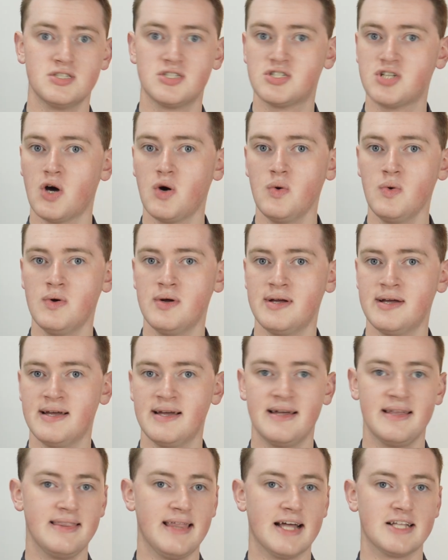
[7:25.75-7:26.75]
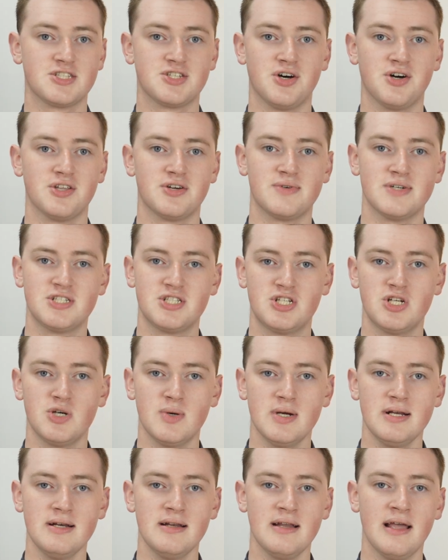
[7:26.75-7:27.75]
So that's all there is
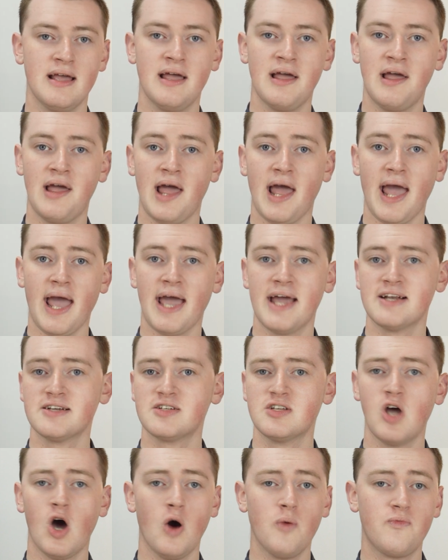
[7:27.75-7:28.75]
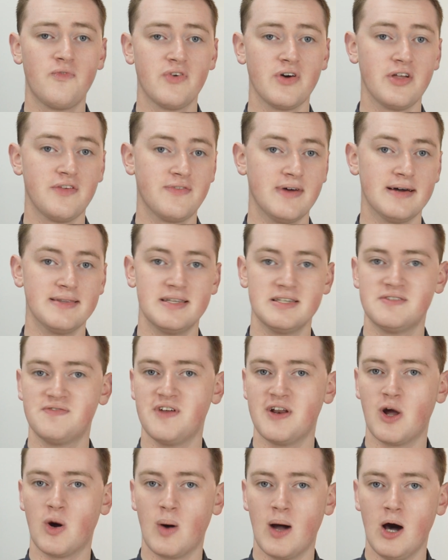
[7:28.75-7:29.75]
to it, and hopefully you found this
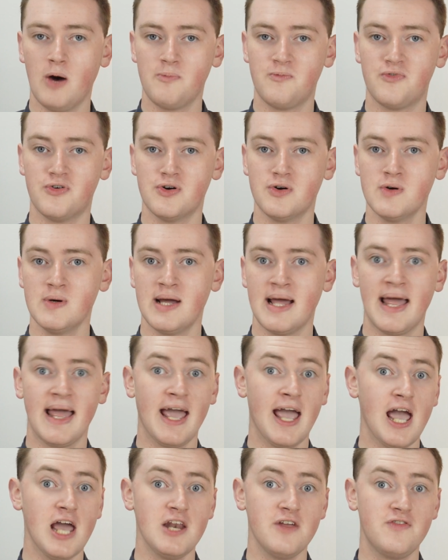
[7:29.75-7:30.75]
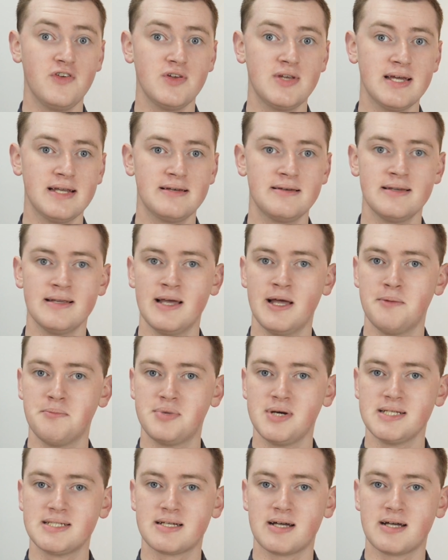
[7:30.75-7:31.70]
video helpful, and if you did, please